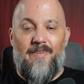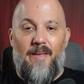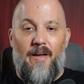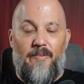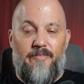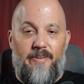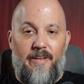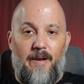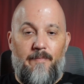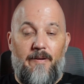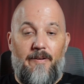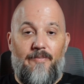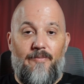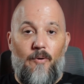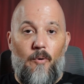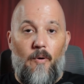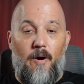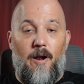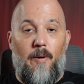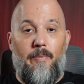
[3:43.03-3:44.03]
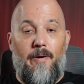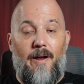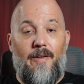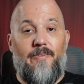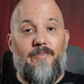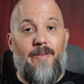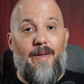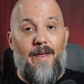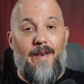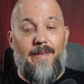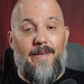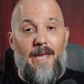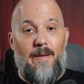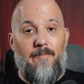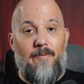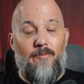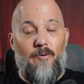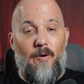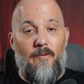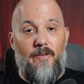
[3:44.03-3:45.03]
I've said it before, and I'll probably say it again
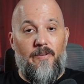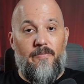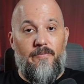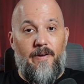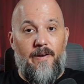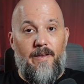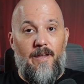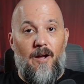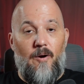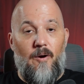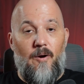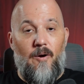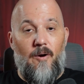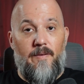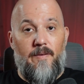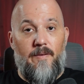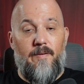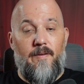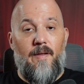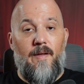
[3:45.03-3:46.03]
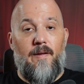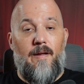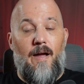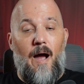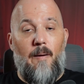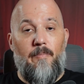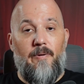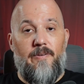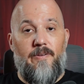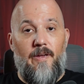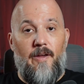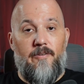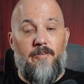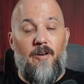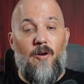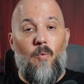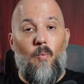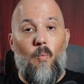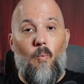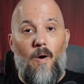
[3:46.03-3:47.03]
before this video ends.
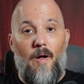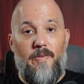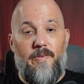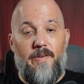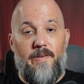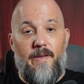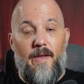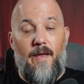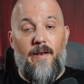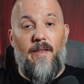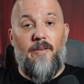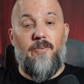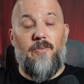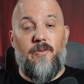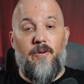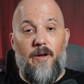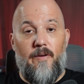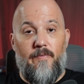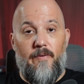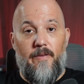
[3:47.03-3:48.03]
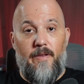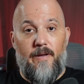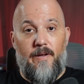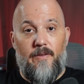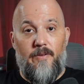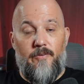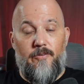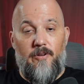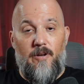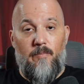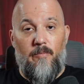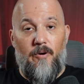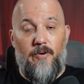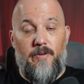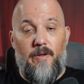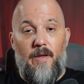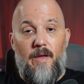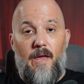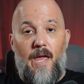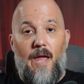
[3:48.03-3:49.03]
Competition, once again, is good for the consumers.
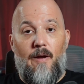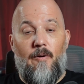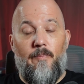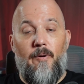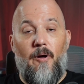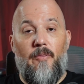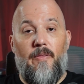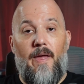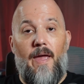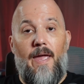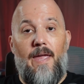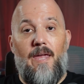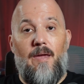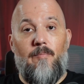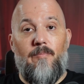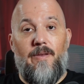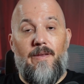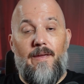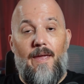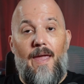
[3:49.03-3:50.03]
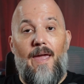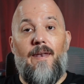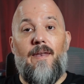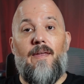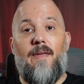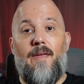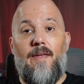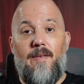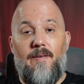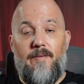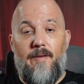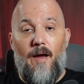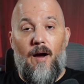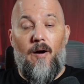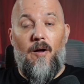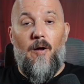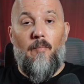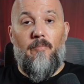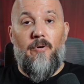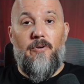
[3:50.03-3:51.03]
And with both AMD and Intel
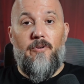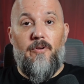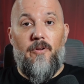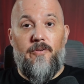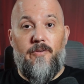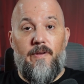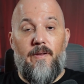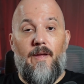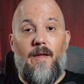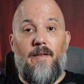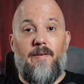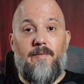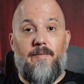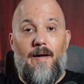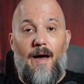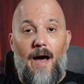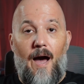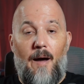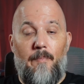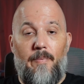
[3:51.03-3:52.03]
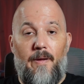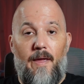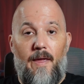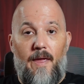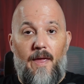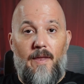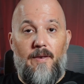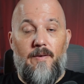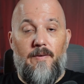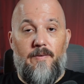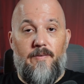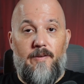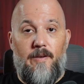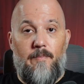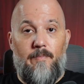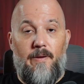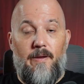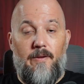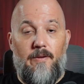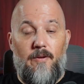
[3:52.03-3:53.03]
producing top-end
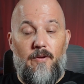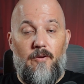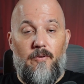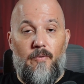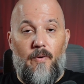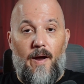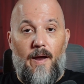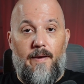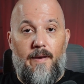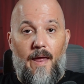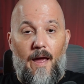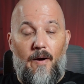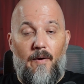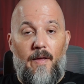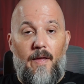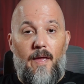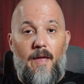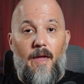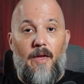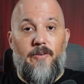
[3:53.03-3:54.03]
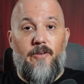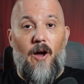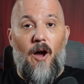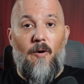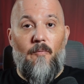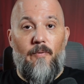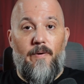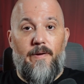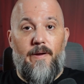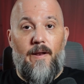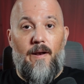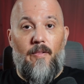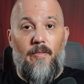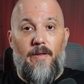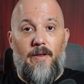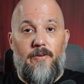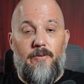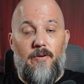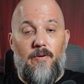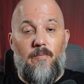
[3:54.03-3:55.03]
CPUs right now, it's hopefully going to
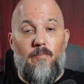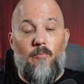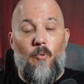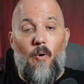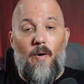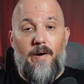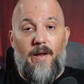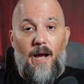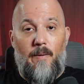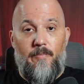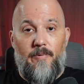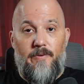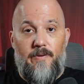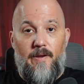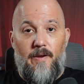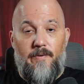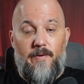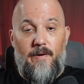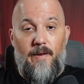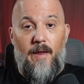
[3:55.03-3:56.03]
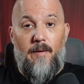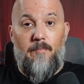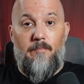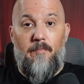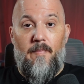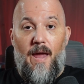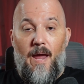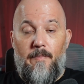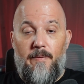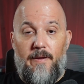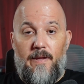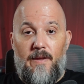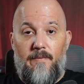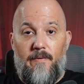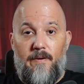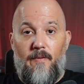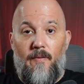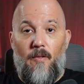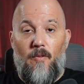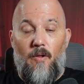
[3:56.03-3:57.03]
lead to more competition and maybe even
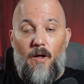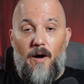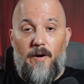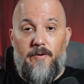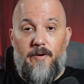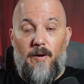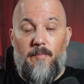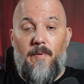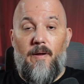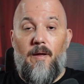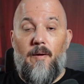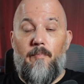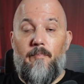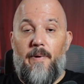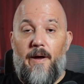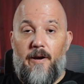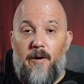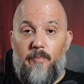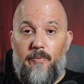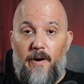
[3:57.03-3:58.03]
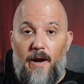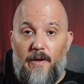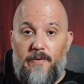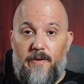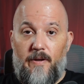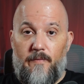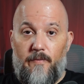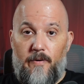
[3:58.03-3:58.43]
in the long term, better pricing for